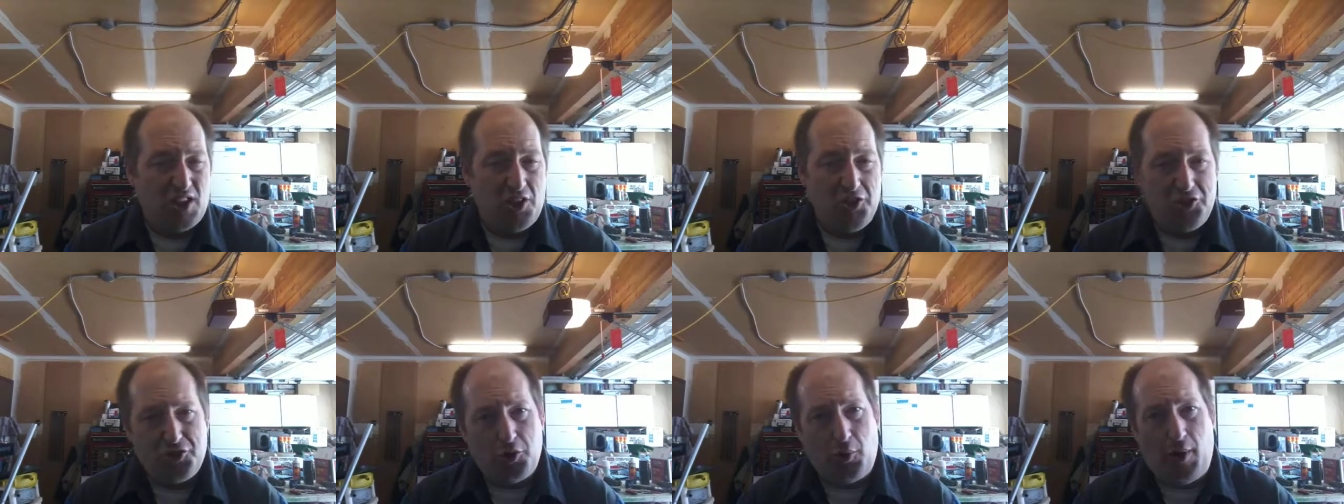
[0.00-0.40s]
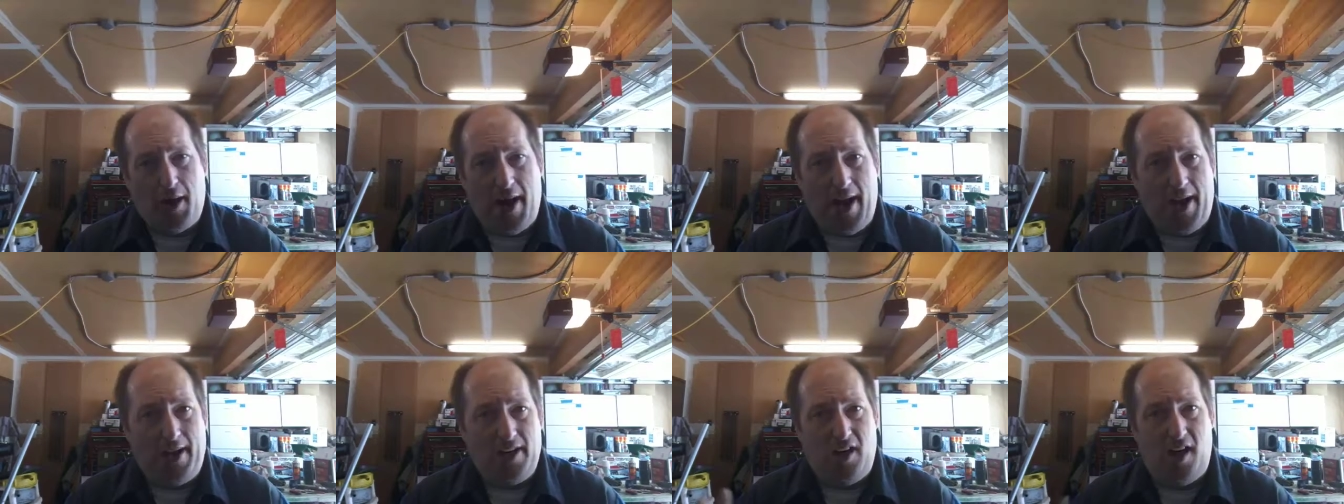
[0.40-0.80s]
So I
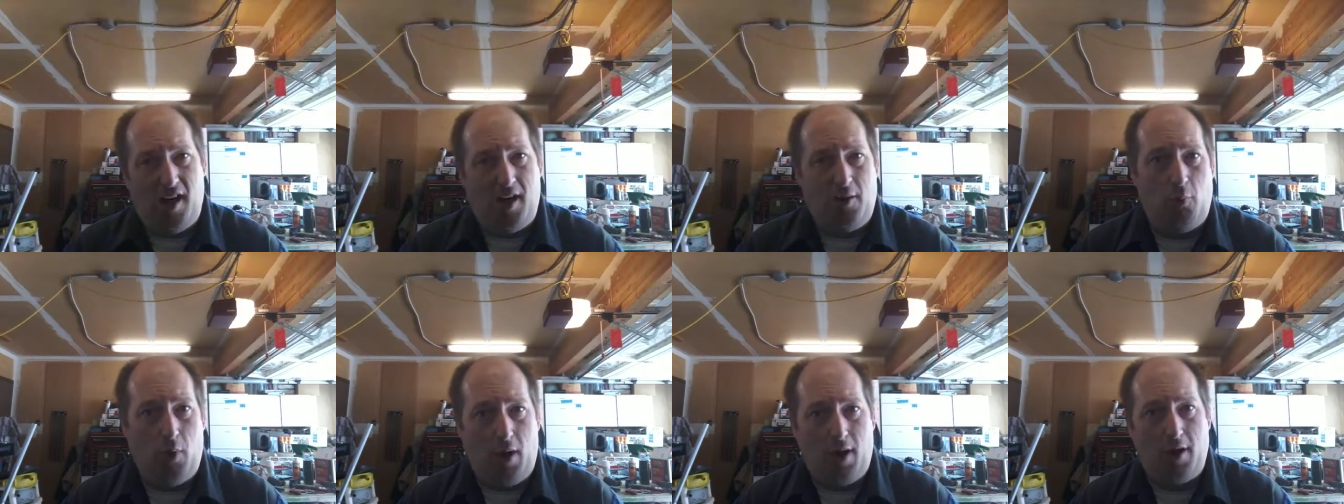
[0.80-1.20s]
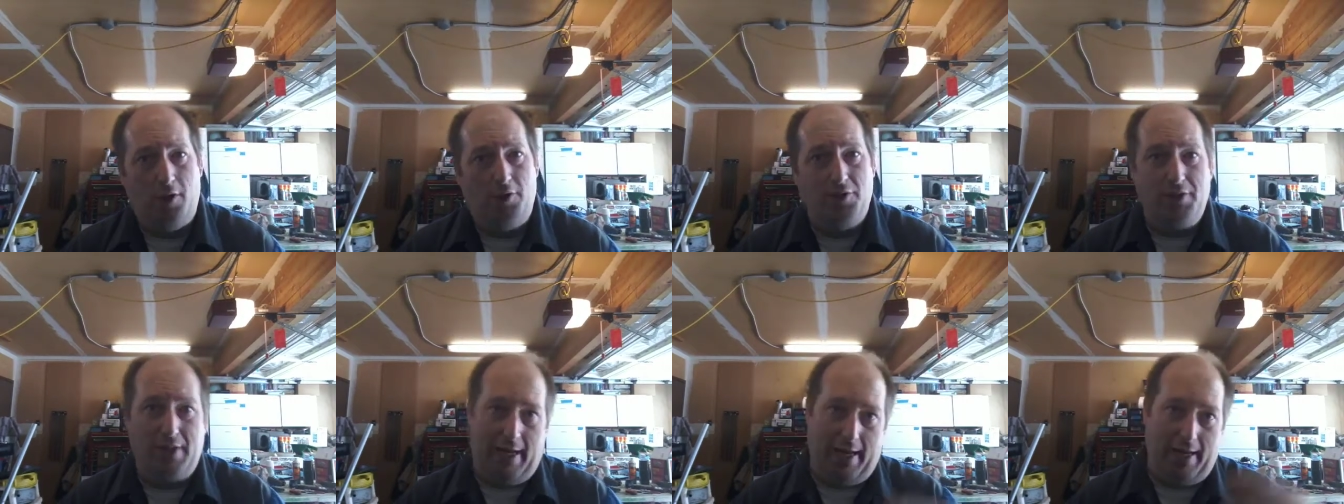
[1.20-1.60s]
had hot
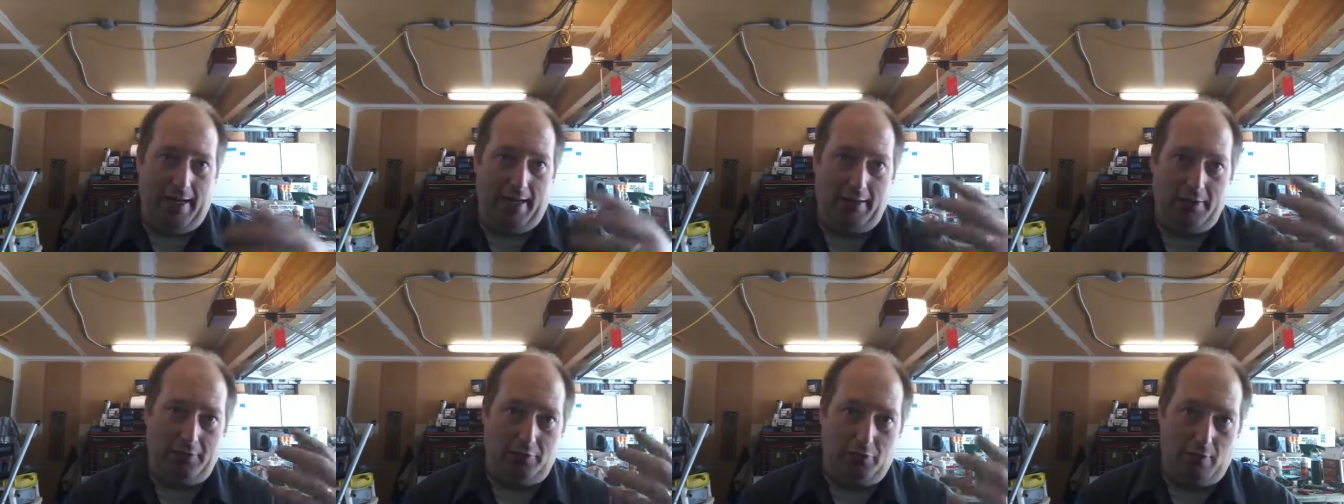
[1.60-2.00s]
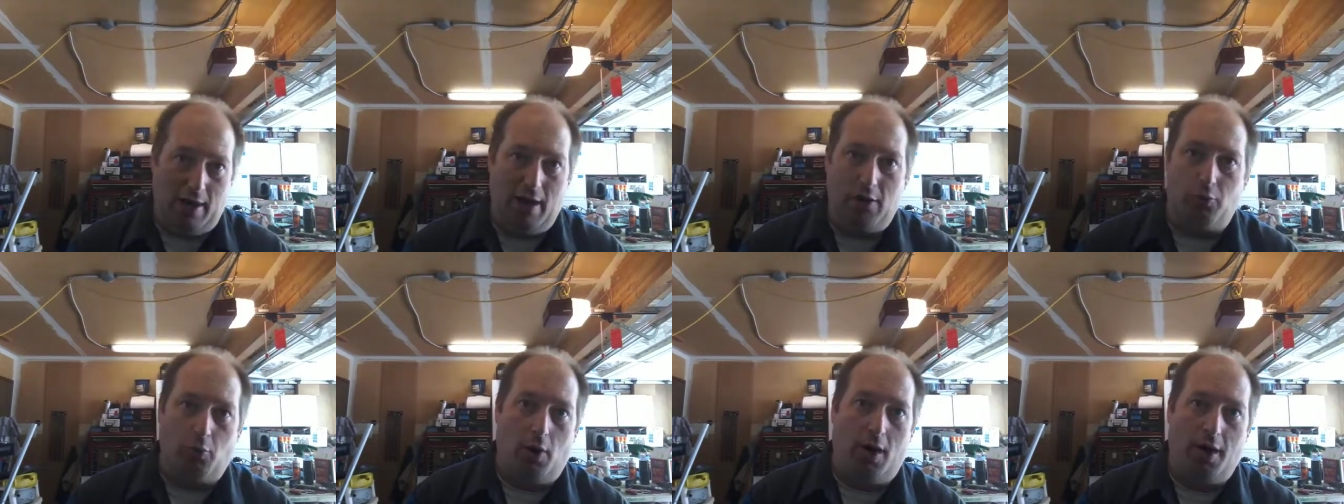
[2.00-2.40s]
wires and
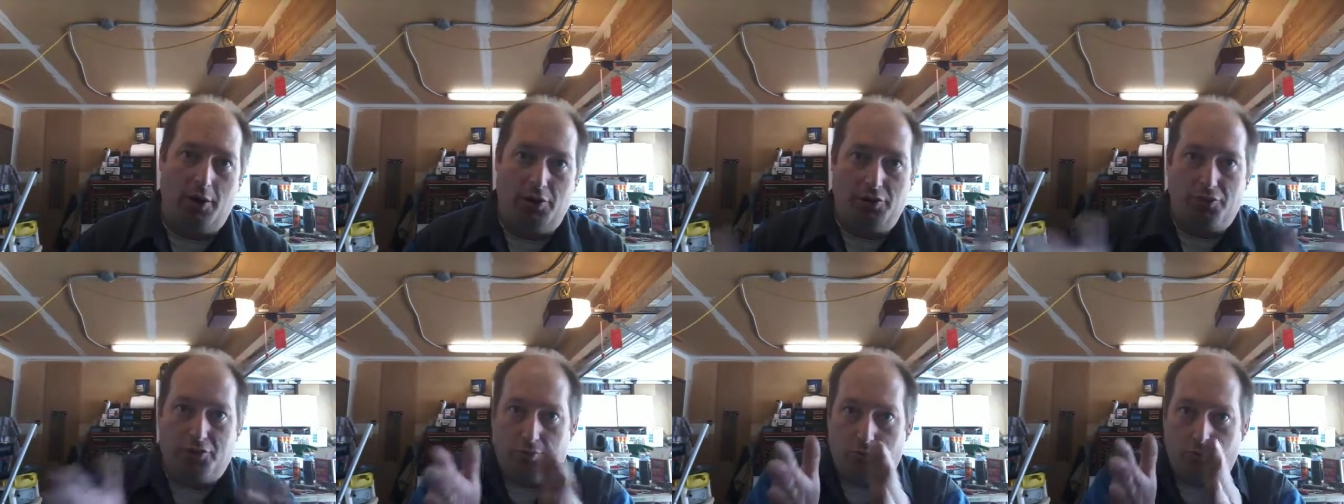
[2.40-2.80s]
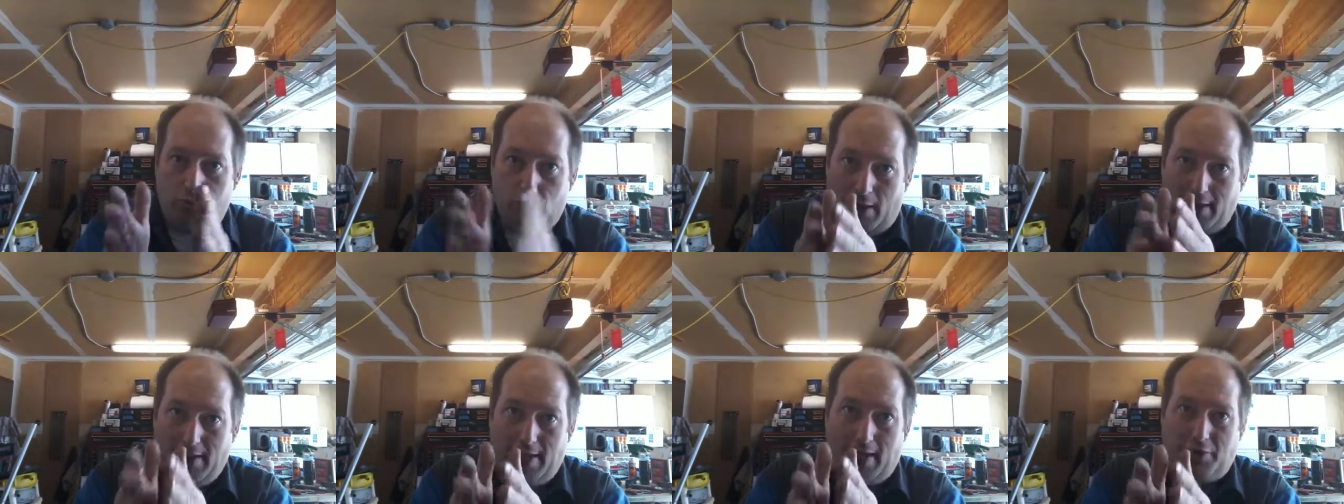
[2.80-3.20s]
ground wires
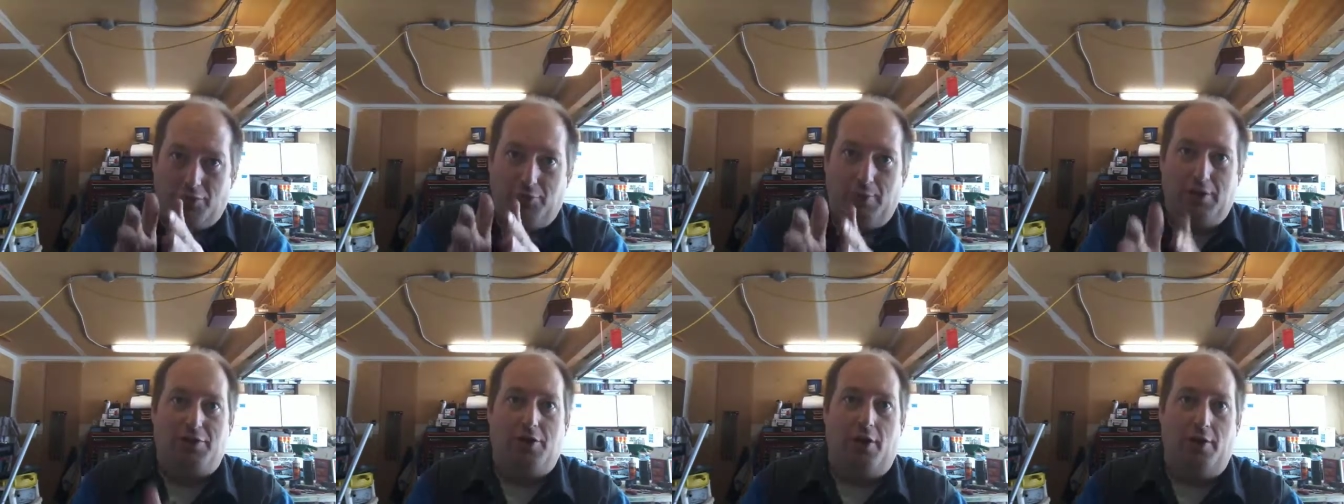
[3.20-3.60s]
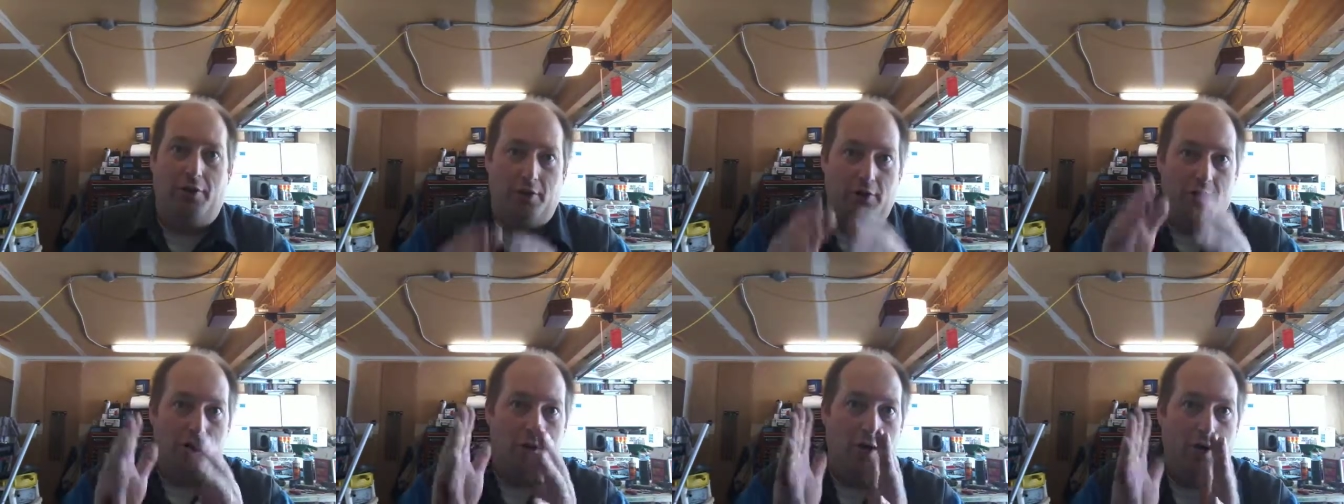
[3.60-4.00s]
right next to each
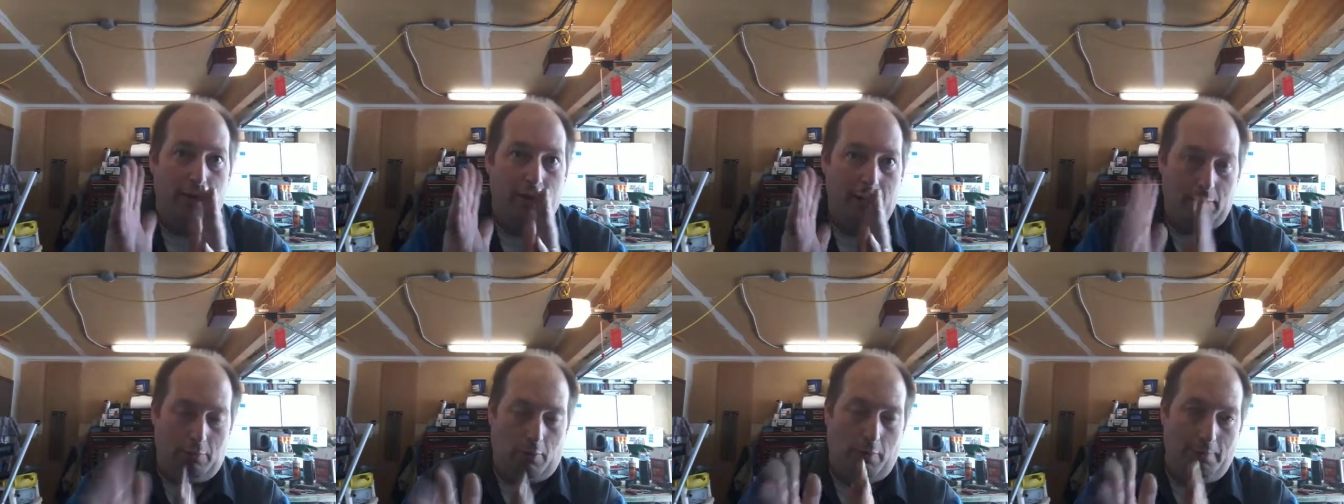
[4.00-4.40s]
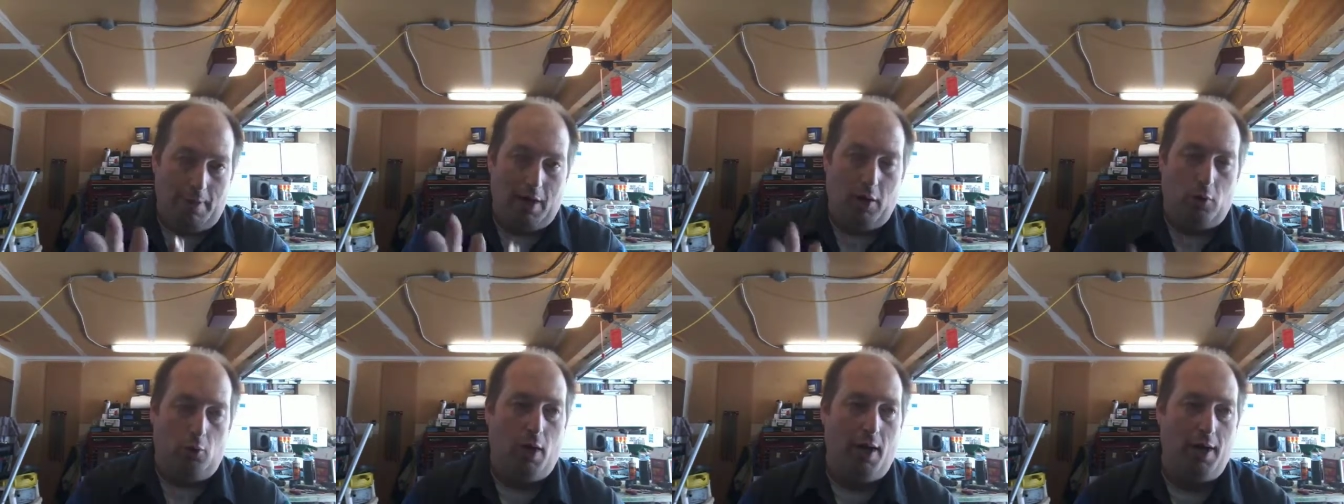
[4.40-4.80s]
other that were
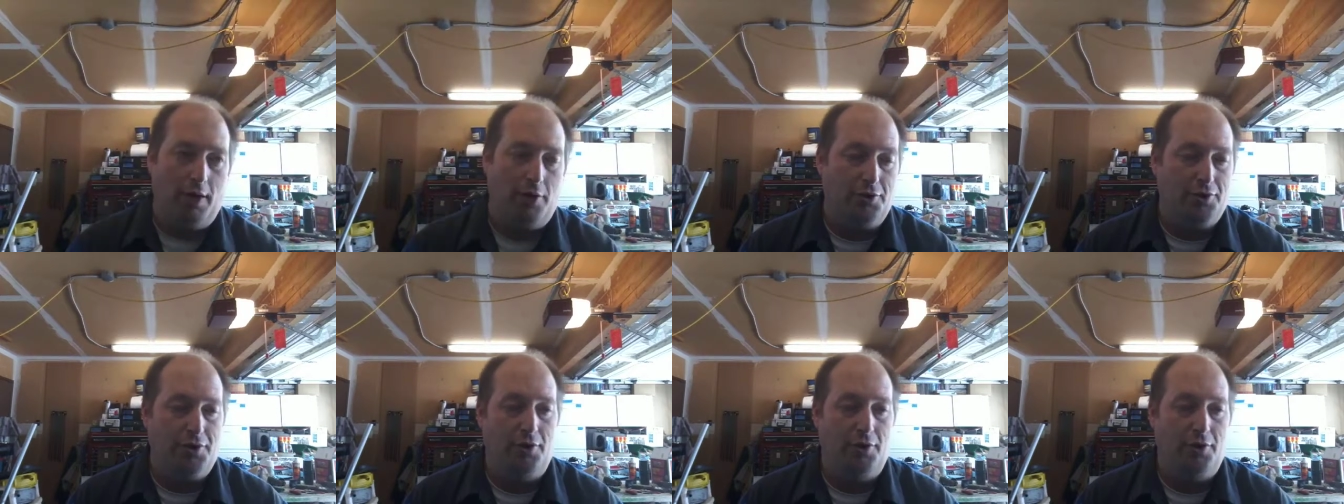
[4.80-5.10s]
bare wires.